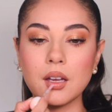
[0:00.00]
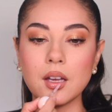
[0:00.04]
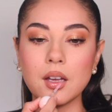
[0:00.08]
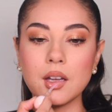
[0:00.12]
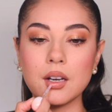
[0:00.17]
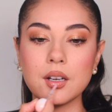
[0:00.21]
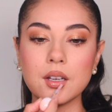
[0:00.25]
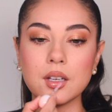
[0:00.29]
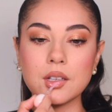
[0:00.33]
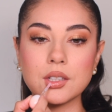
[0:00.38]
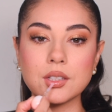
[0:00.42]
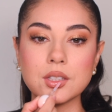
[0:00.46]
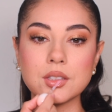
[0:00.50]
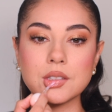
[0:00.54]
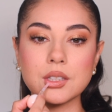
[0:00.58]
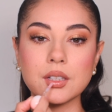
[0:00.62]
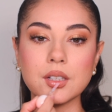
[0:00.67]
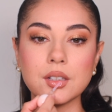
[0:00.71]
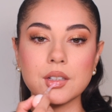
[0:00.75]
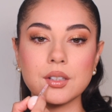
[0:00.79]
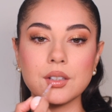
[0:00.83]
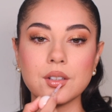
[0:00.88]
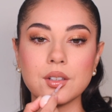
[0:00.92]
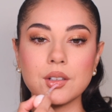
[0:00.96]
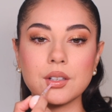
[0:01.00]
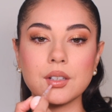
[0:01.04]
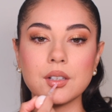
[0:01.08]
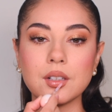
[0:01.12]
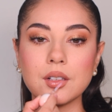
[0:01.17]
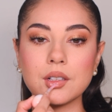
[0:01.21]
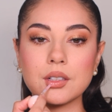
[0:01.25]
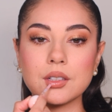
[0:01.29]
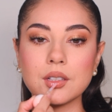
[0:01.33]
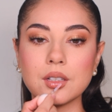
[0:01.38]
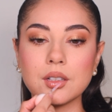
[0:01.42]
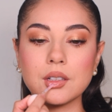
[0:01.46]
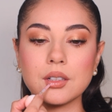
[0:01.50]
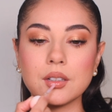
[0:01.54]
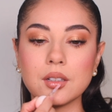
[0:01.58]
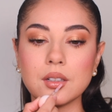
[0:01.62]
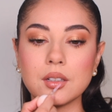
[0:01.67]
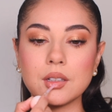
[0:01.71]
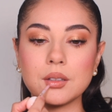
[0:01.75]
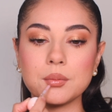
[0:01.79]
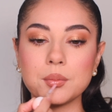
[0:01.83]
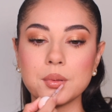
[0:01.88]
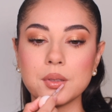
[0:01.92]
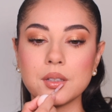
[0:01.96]
and I'll just add it right on
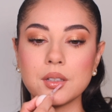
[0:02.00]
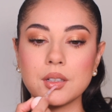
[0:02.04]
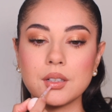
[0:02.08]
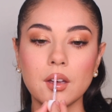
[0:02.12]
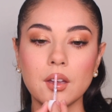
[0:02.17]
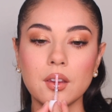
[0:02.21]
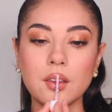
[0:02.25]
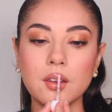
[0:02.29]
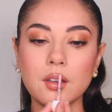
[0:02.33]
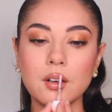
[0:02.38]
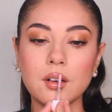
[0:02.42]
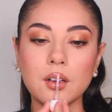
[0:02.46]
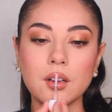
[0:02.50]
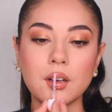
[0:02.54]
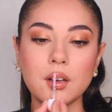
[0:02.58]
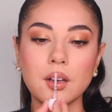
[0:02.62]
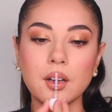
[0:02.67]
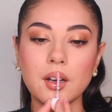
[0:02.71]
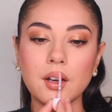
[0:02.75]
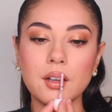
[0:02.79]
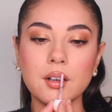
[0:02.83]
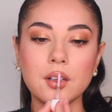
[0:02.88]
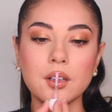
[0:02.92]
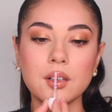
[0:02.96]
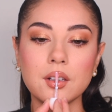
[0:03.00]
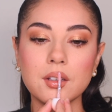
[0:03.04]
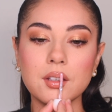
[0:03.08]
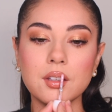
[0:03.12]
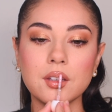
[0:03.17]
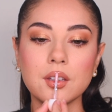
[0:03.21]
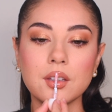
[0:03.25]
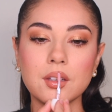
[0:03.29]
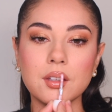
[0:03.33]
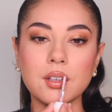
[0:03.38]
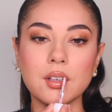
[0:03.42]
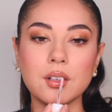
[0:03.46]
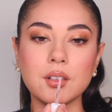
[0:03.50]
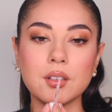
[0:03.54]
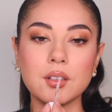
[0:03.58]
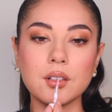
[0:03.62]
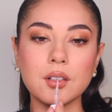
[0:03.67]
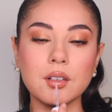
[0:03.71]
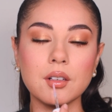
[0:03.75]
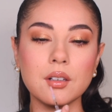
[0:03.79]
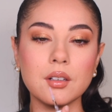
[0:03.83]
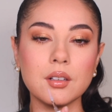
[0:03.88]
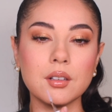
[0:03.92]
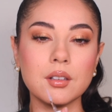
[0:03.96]
top. And then I'll add it to the
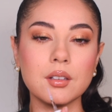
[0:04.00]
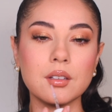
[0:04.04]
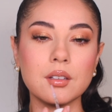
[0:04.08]
center.